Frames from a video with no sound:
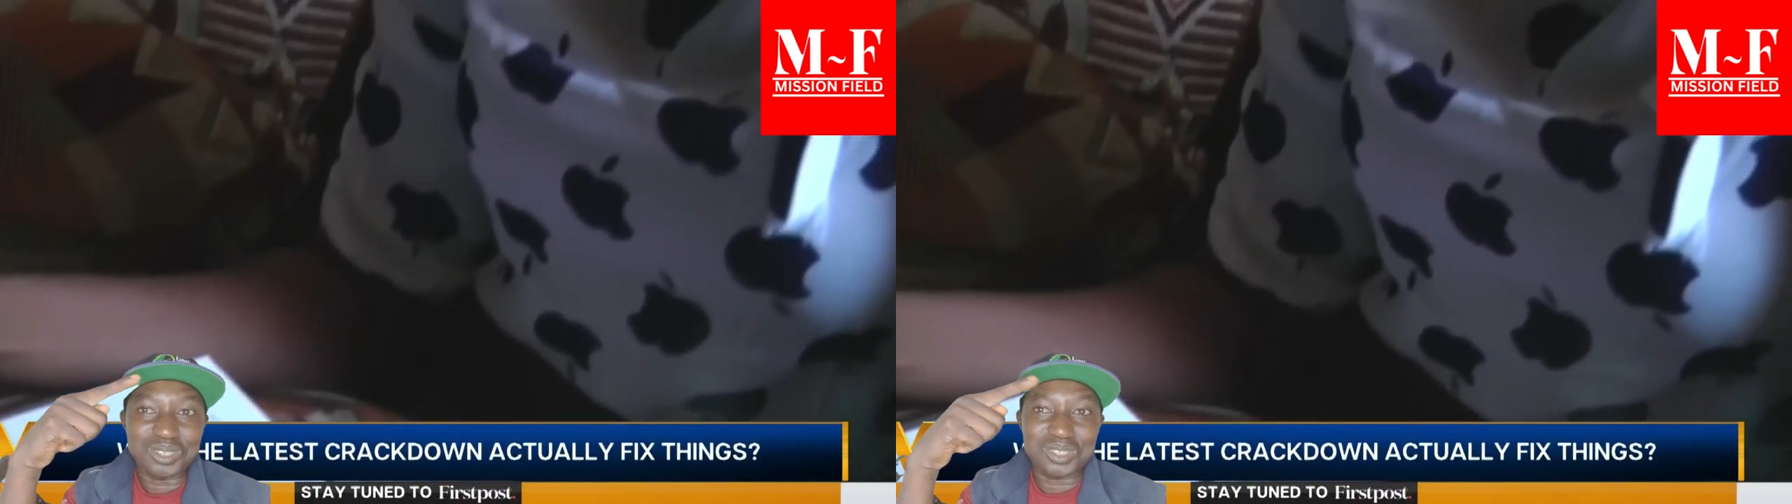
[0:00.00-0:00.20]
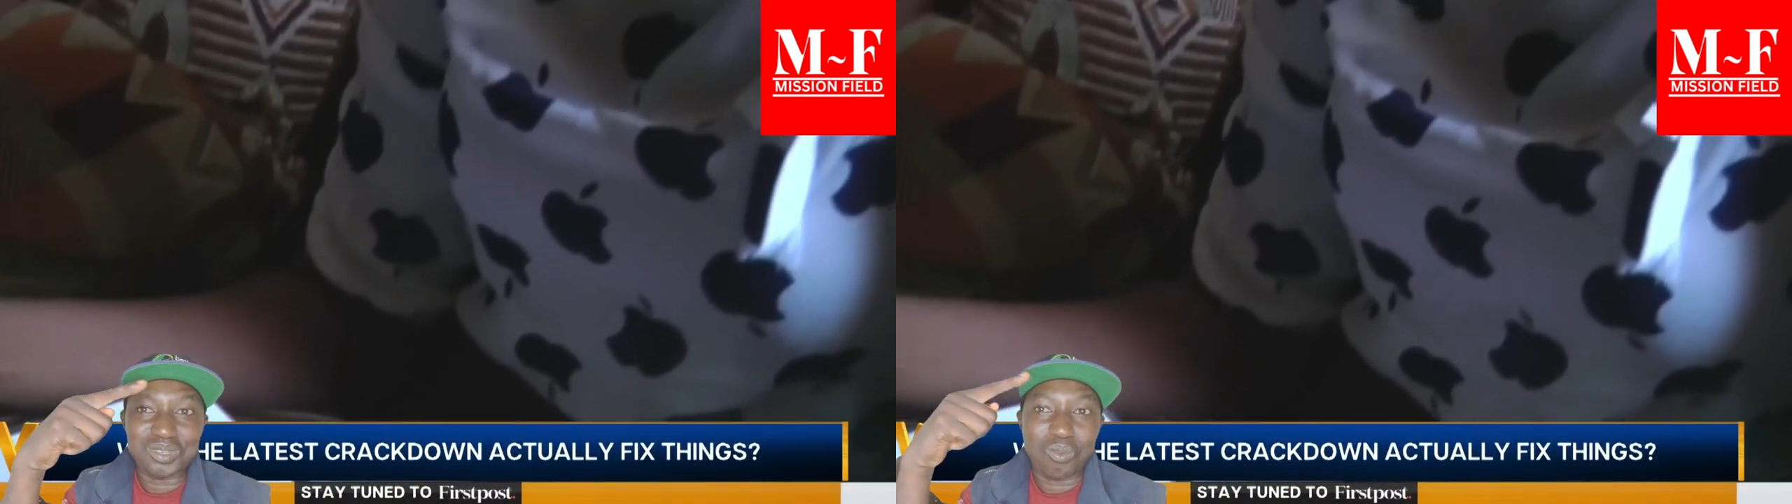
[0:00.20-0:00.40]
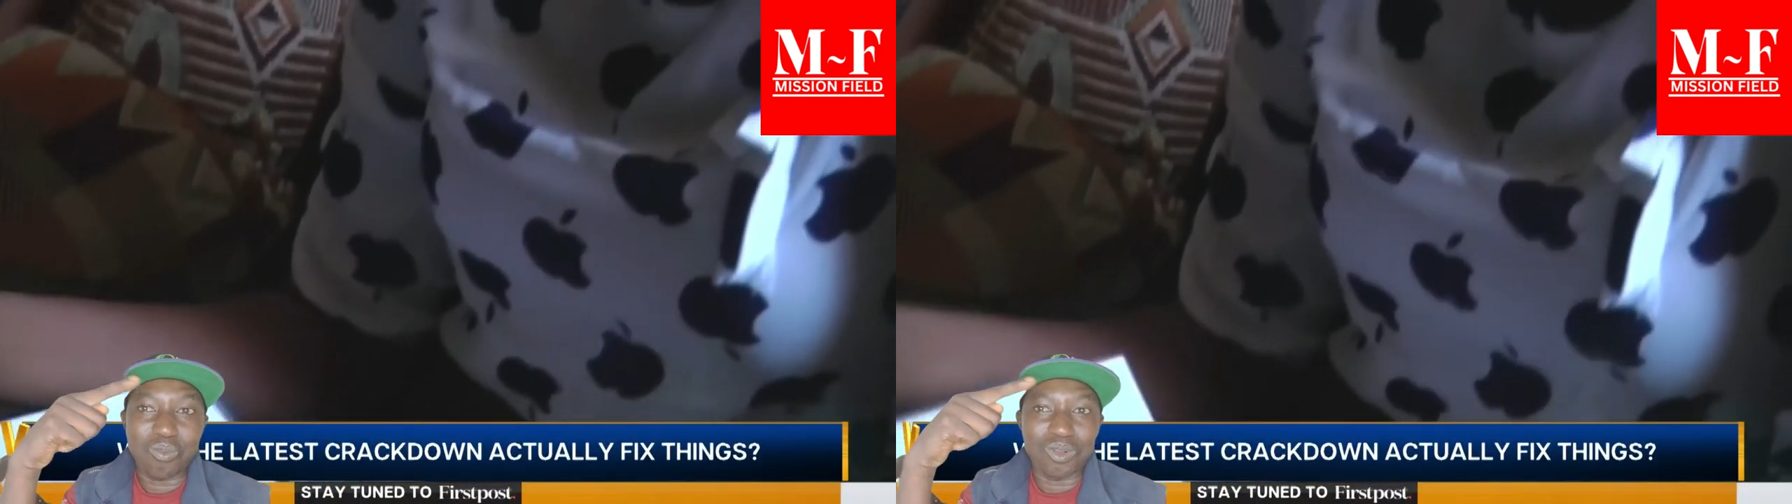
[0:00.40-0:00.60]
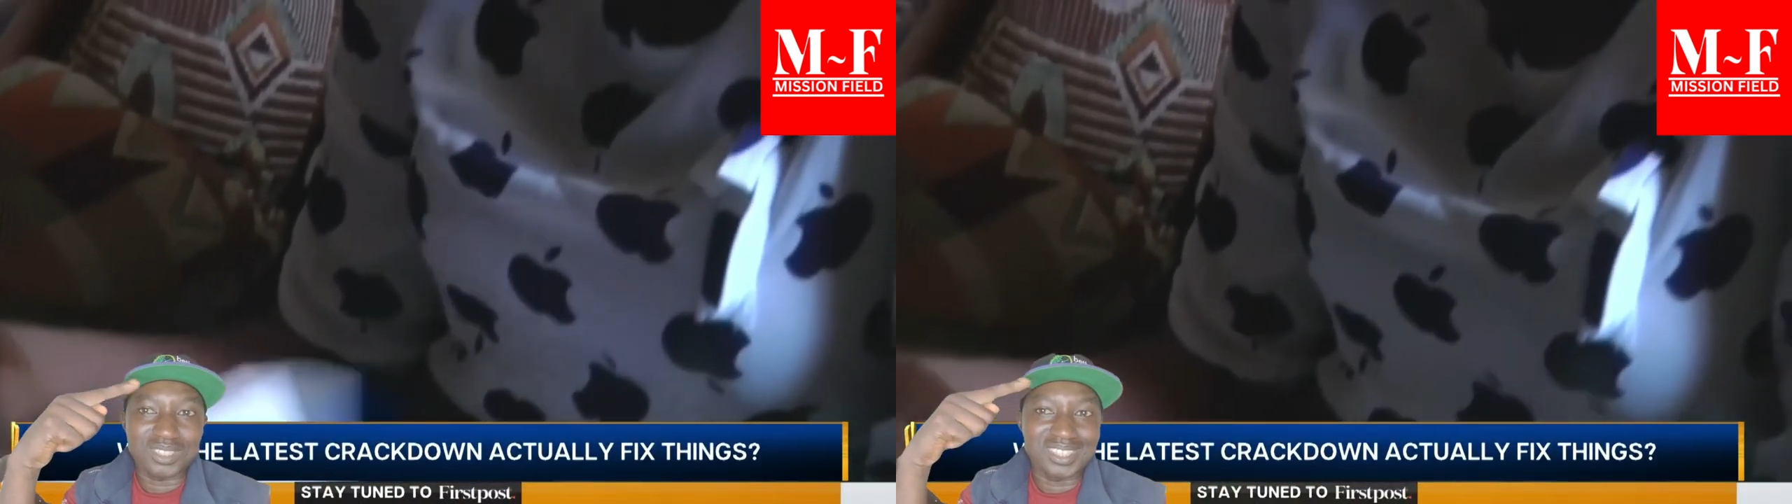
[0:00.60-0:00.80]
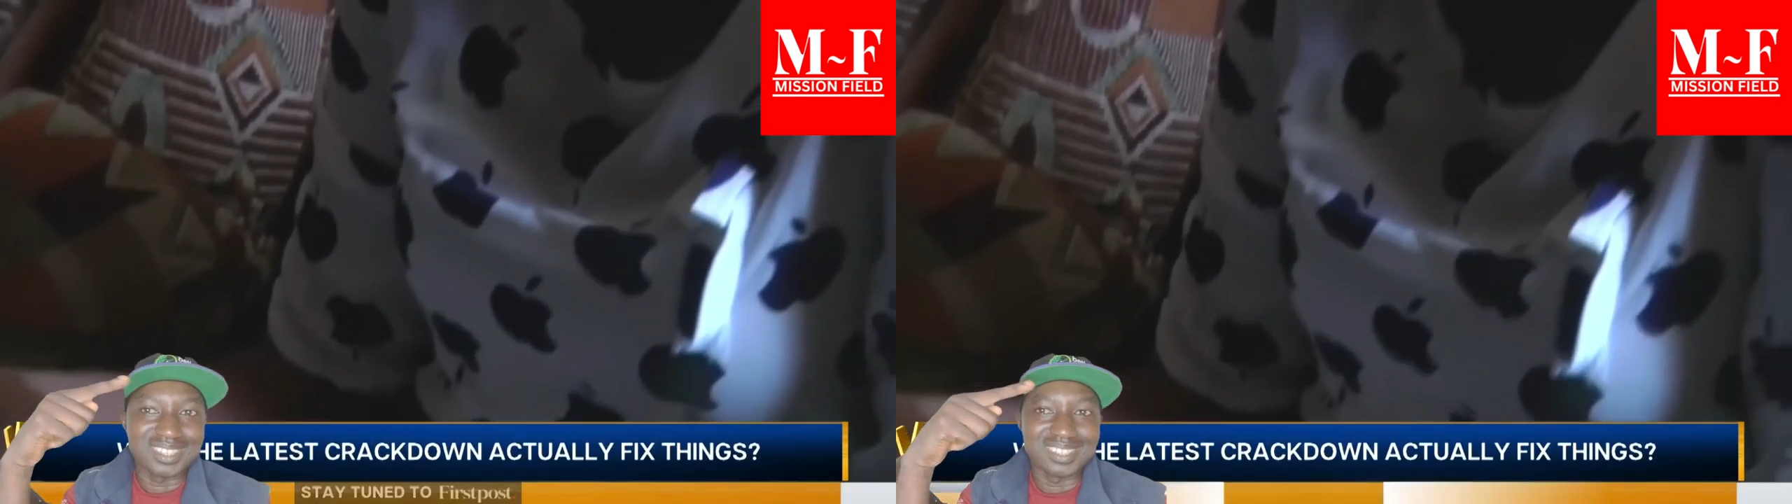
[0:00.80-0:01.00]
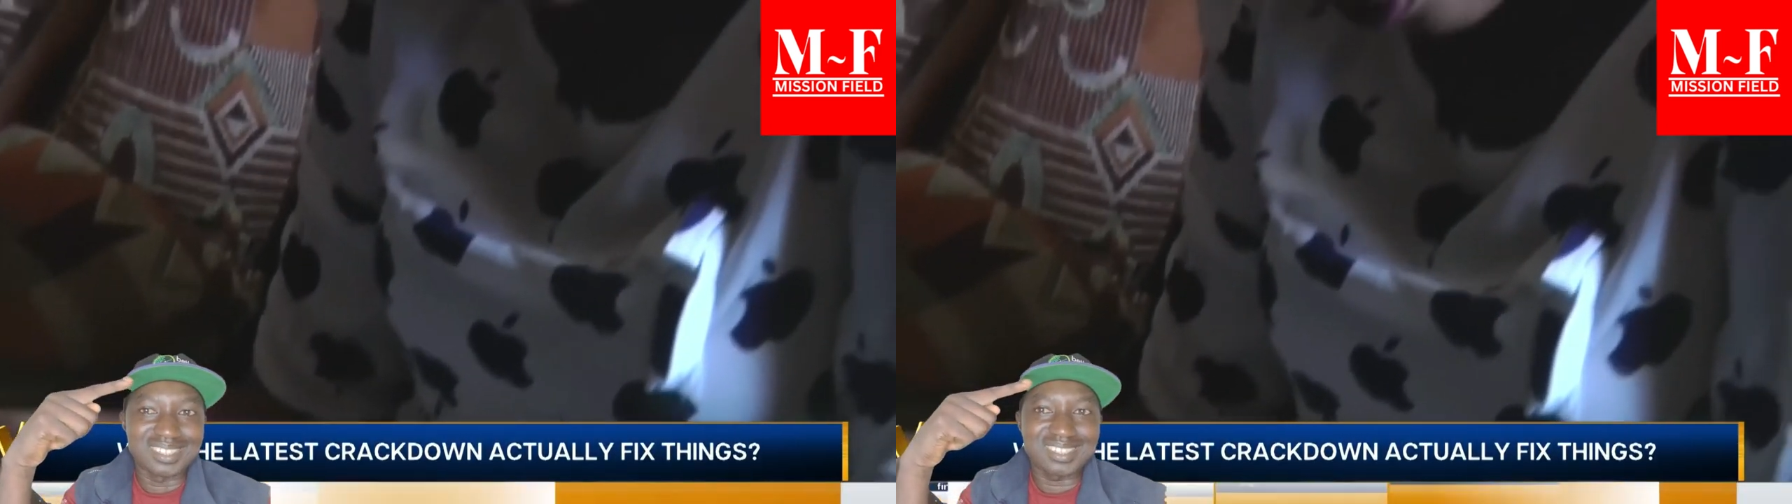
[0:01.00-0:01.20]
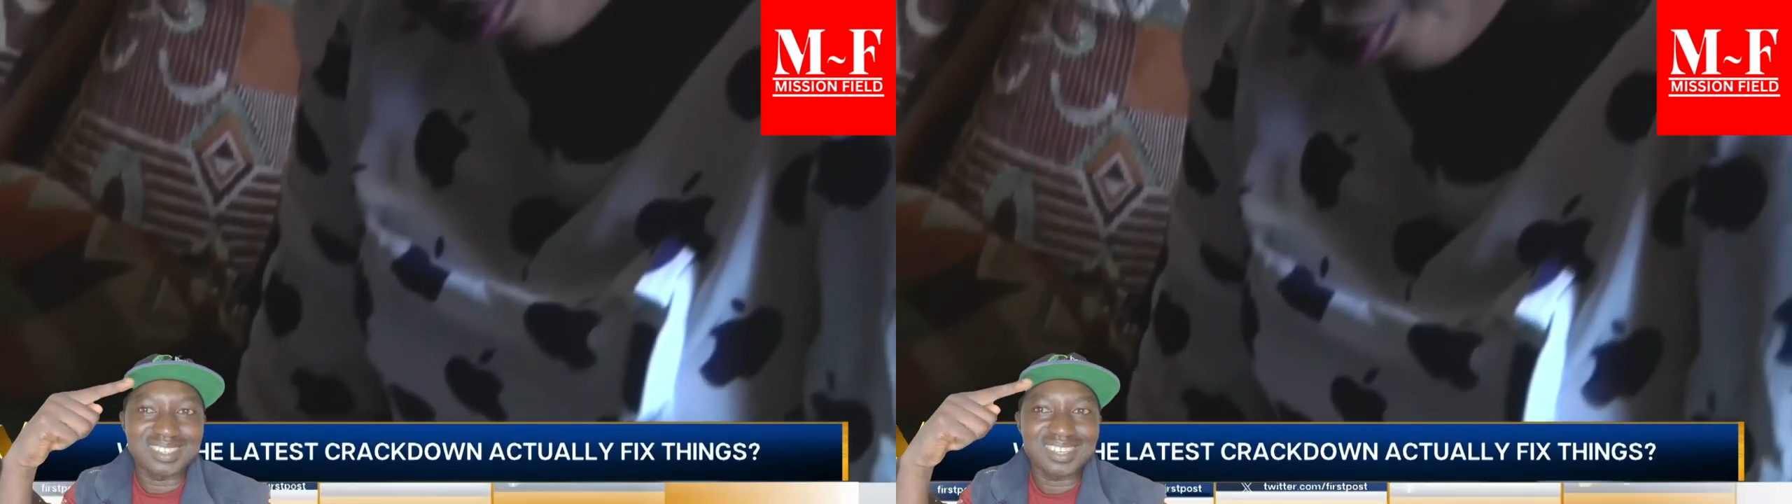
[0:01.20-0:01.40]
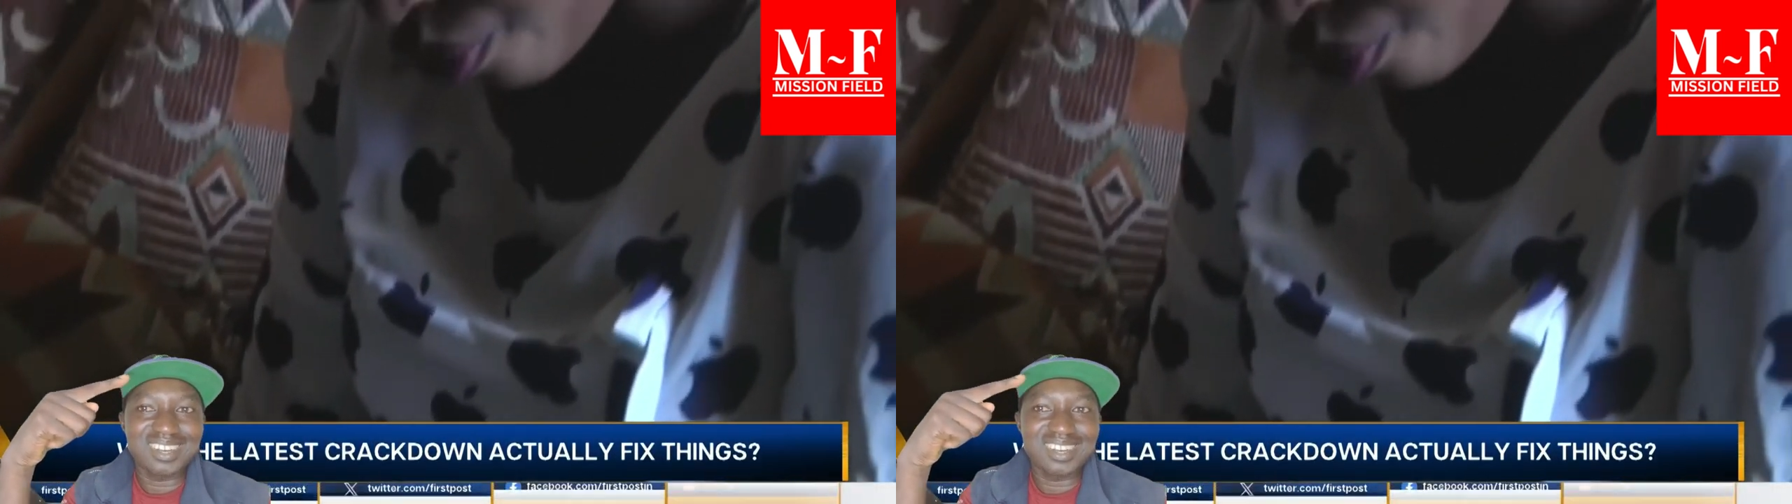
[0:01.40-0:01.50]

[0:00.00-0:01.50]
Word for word: And Abuja swung into